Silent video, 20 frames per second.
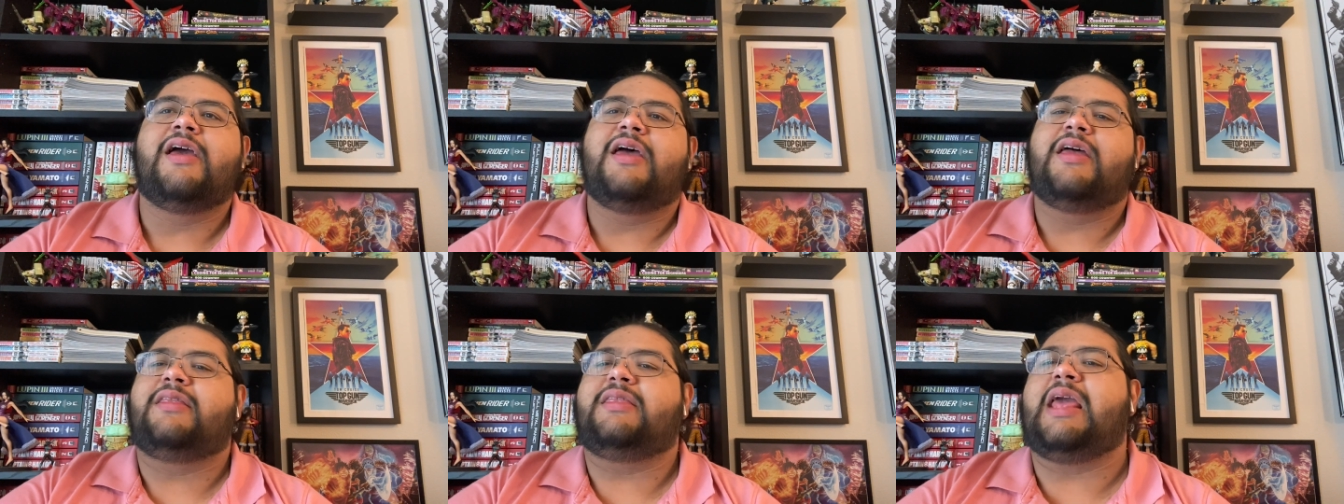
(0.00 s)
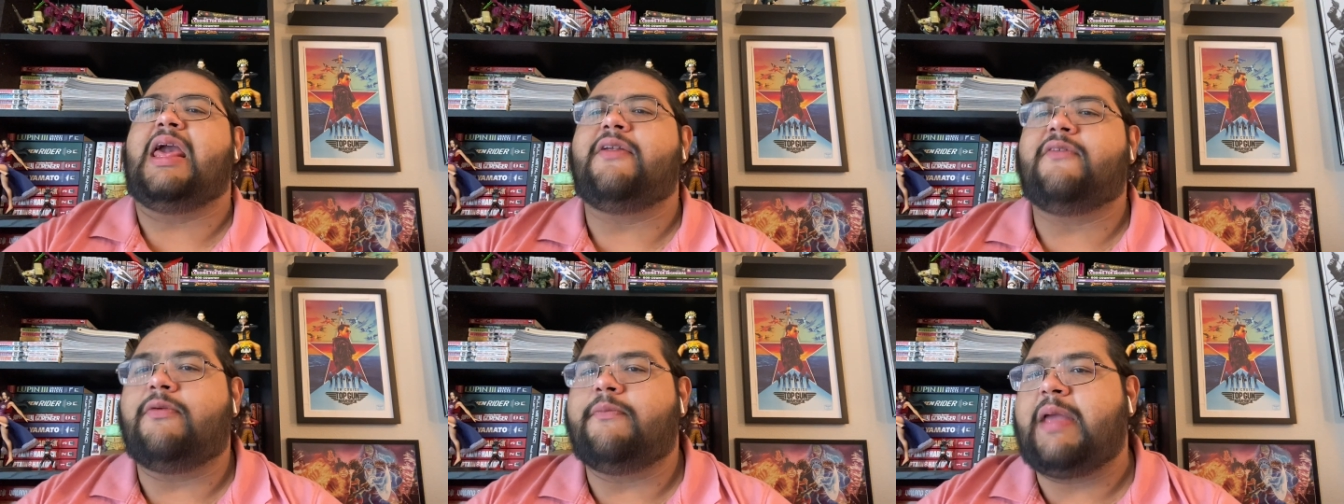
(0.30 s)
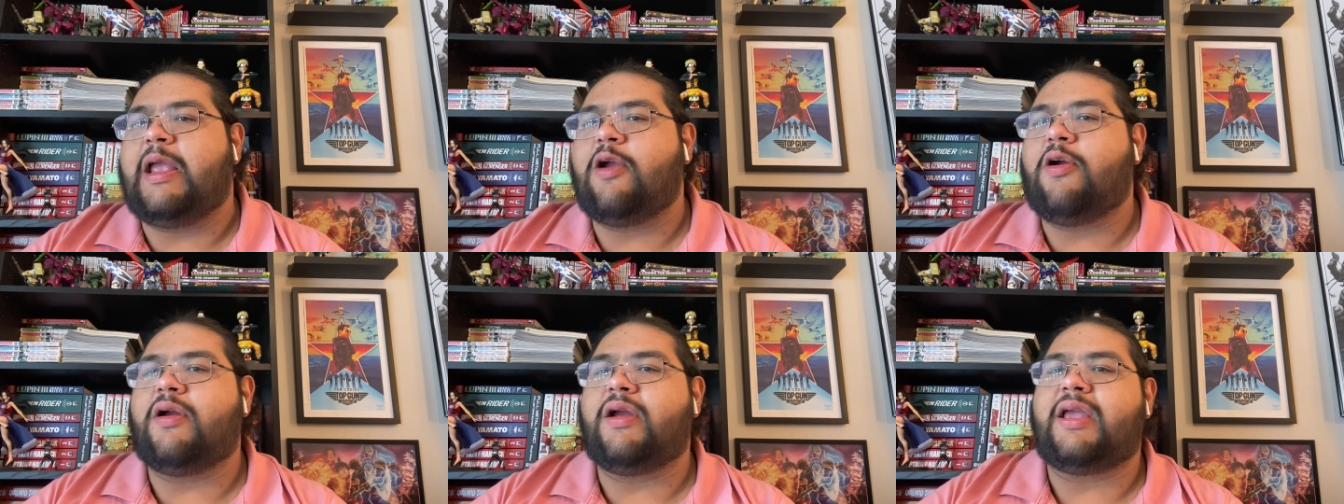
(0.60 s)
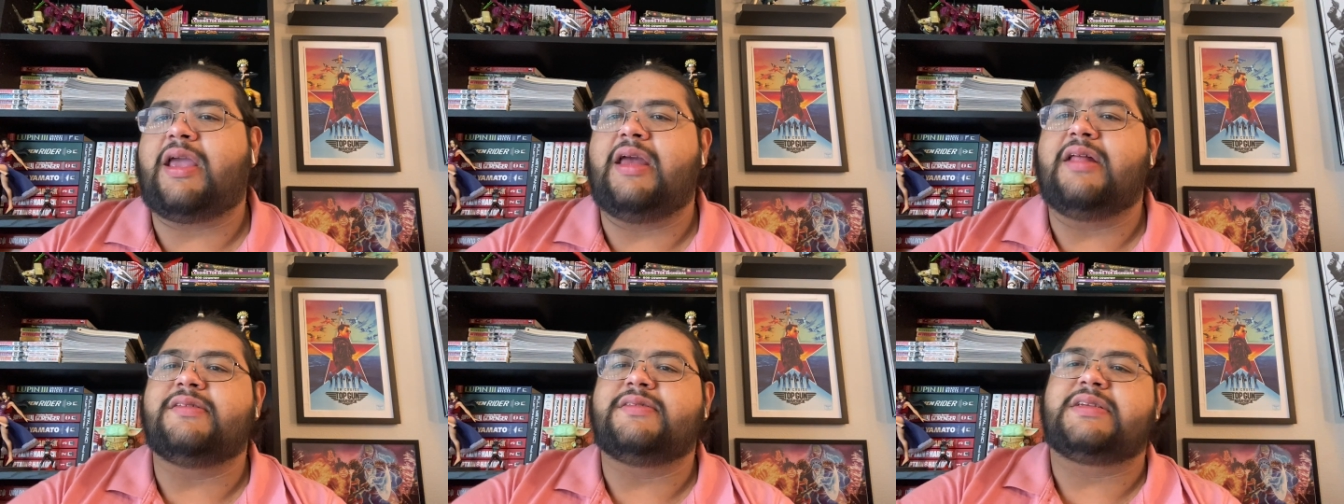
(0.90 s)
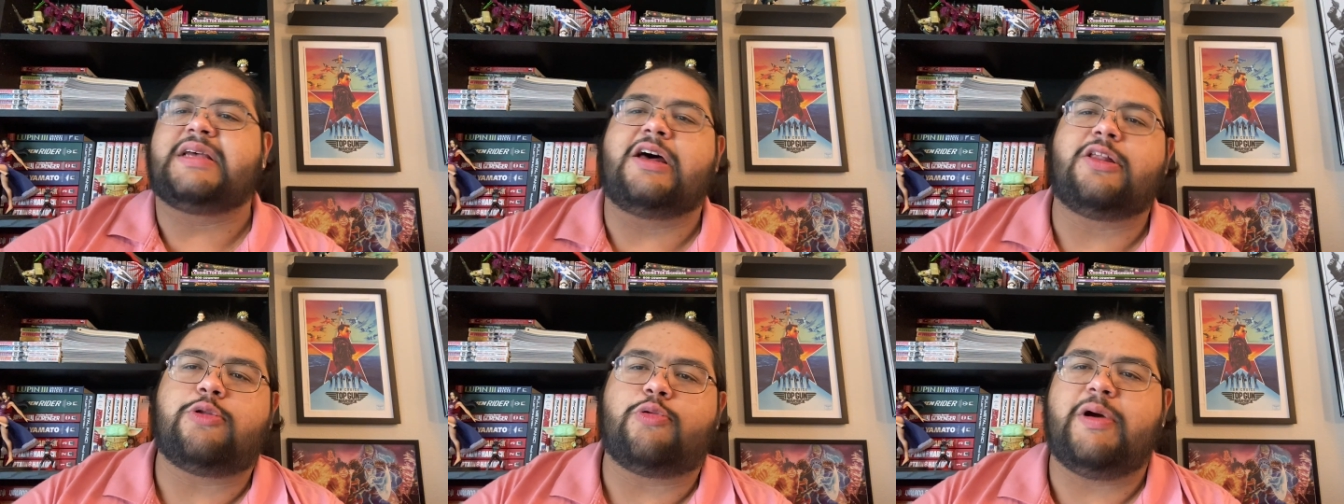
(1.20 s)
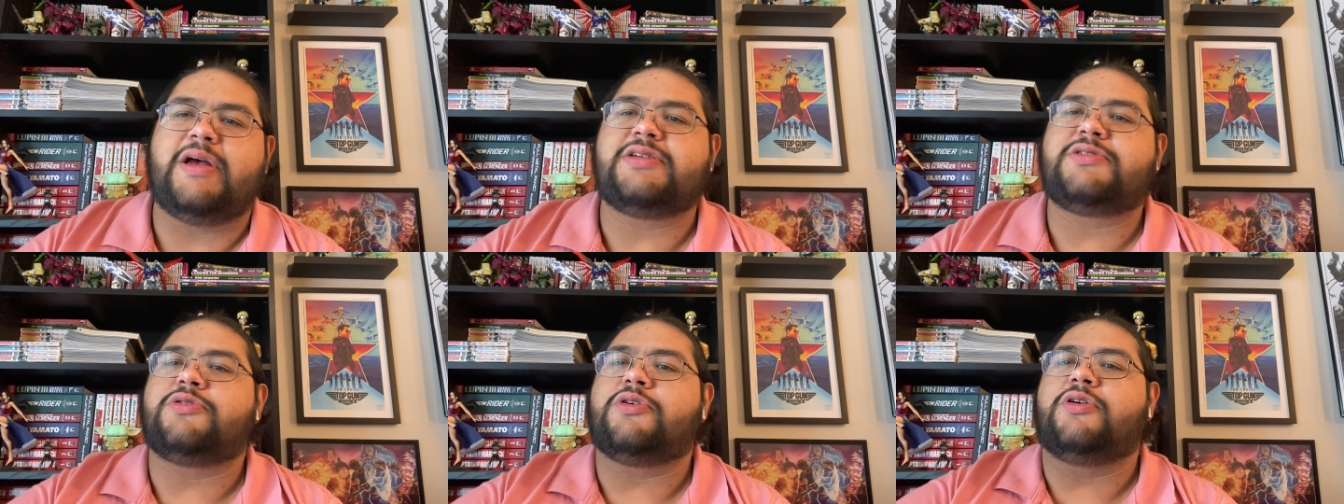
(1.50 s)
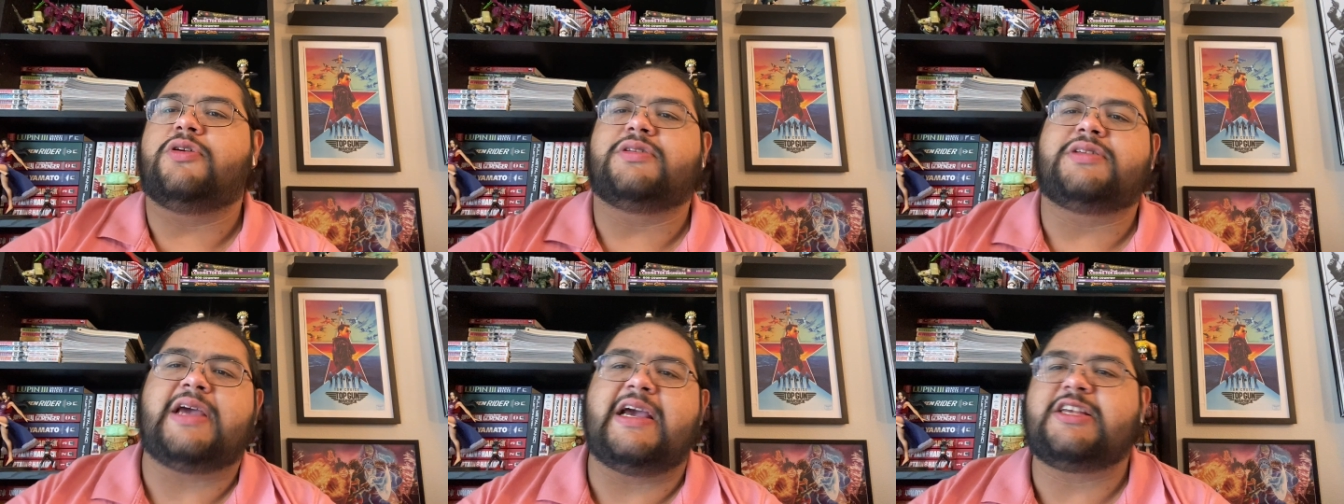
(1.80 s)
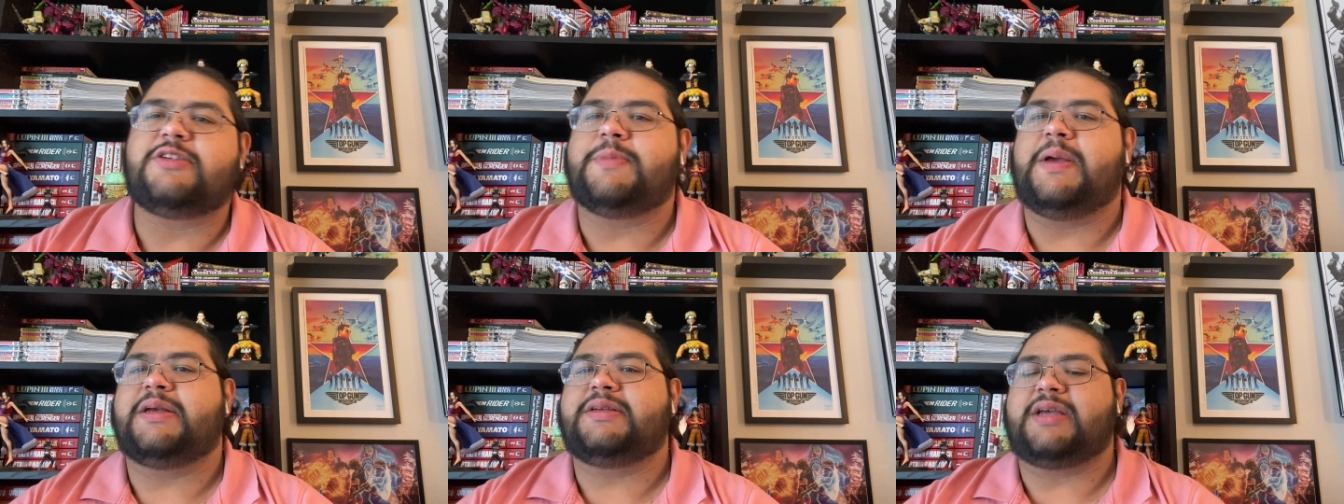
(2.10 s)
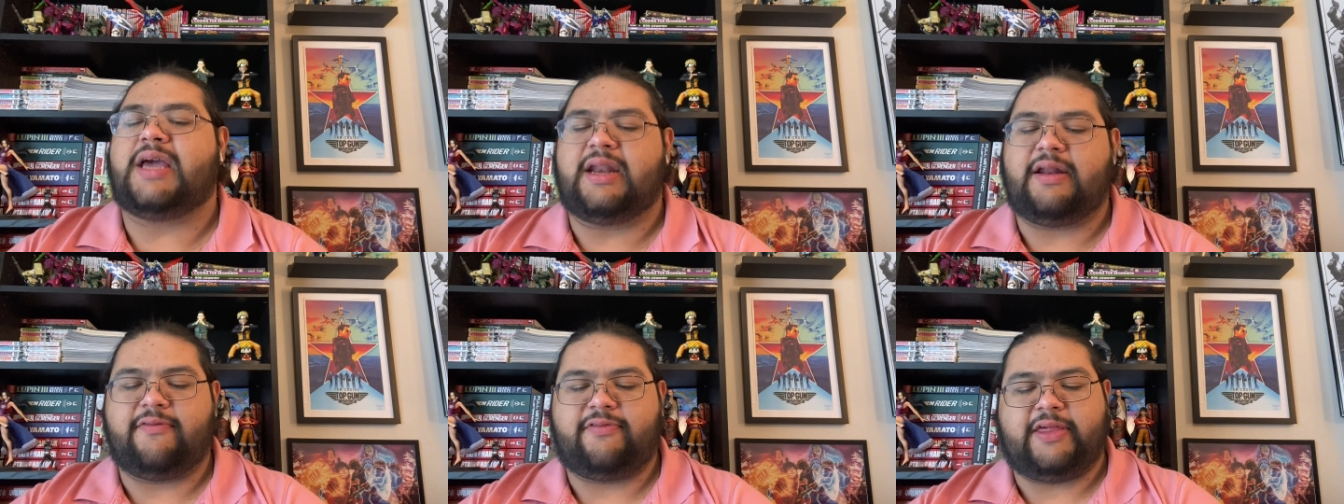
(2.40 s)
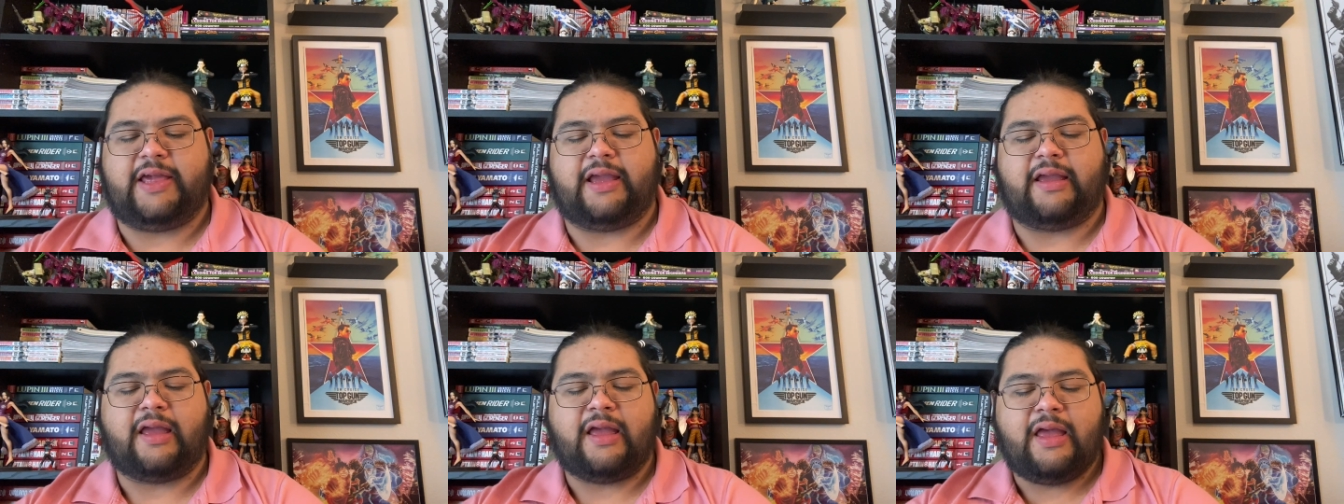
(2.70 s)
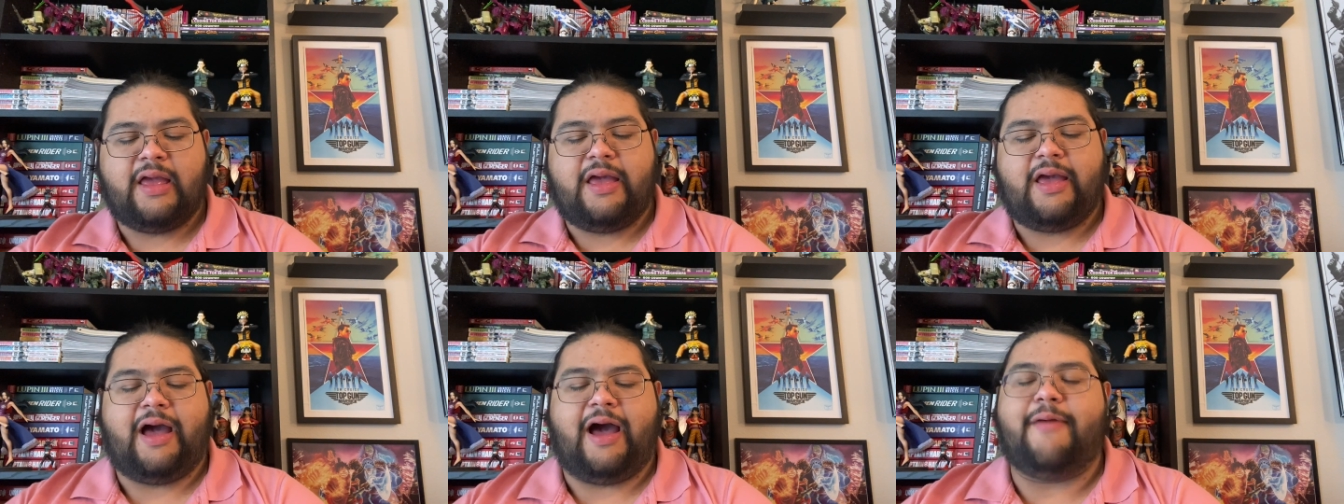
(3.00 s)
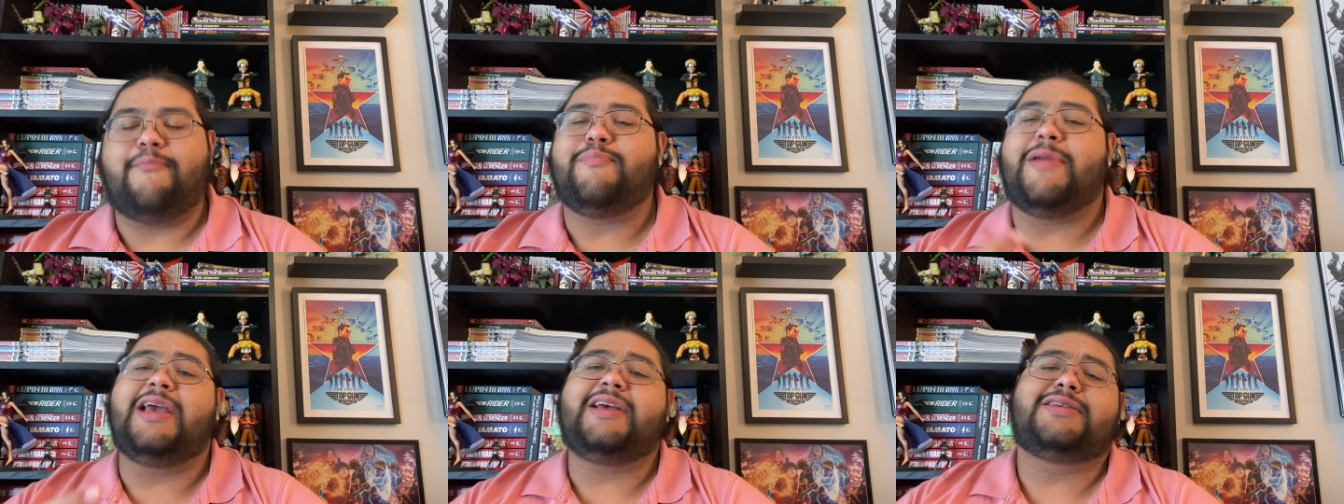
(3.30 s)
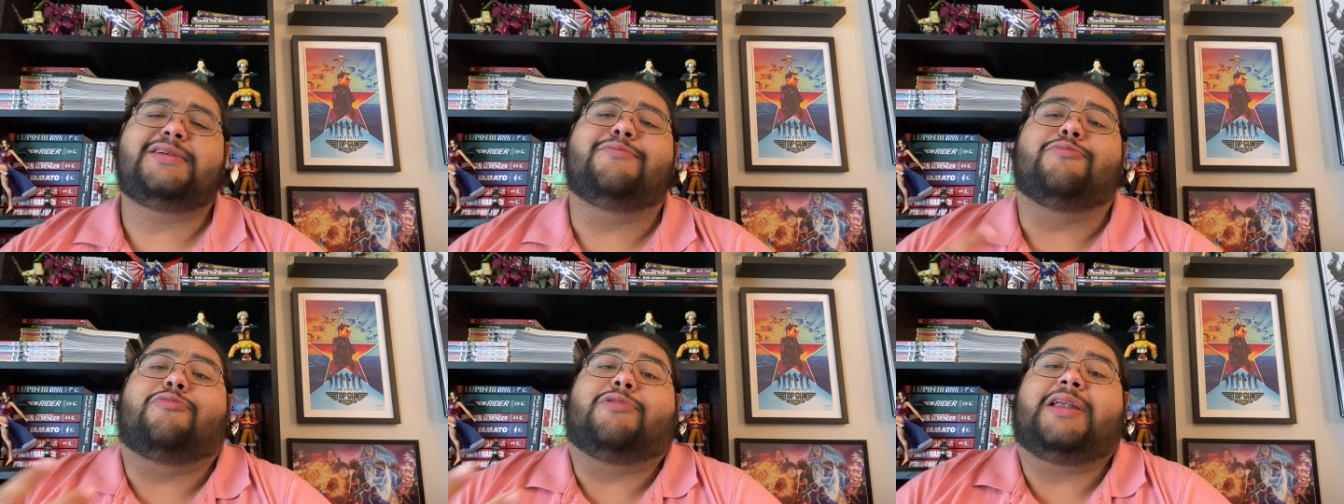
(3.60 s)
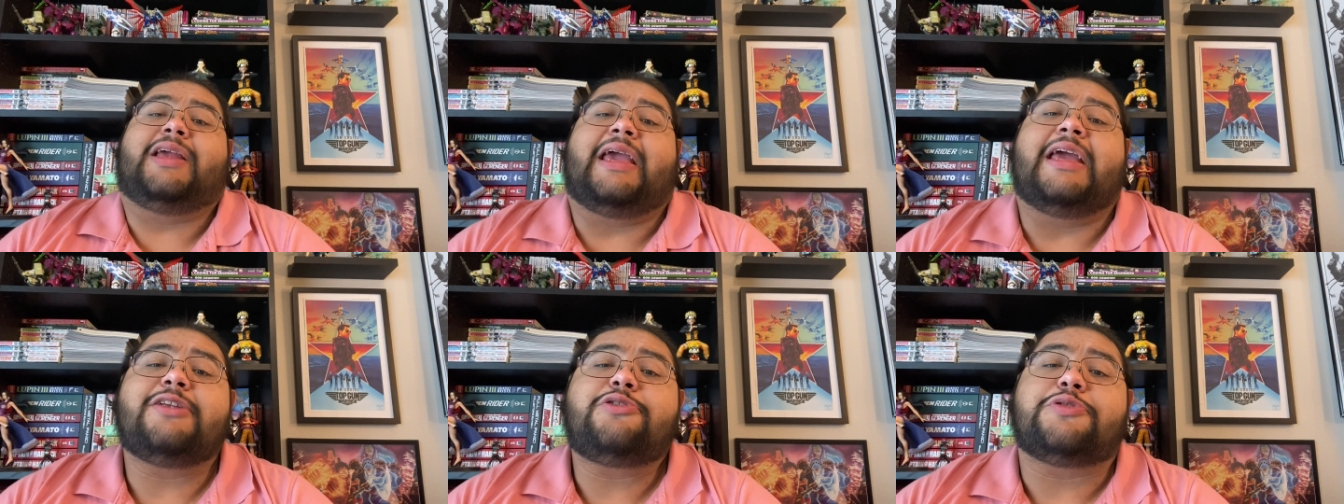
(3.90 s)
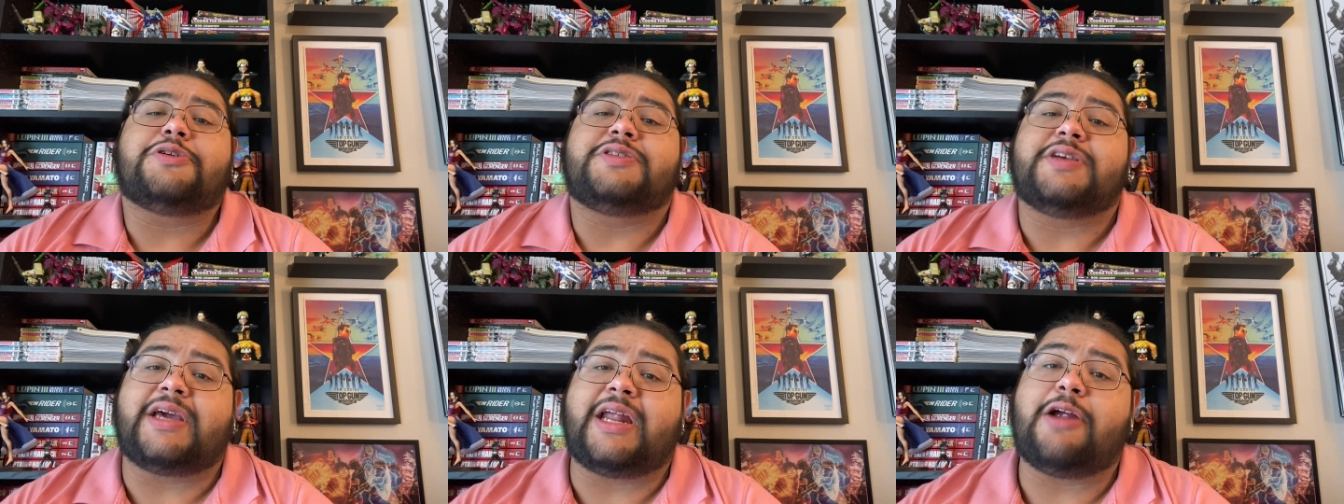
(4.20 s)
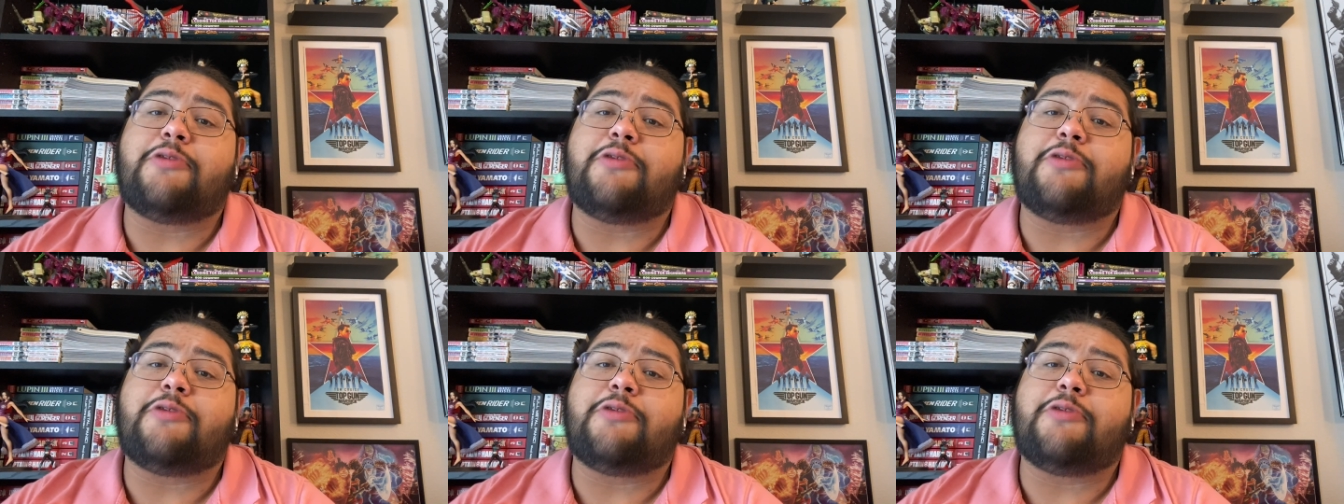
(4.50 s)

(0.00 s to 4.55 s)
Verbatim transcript: Native American, Southwestern, Tex-Mex kind of thing uh, makes them really interesting.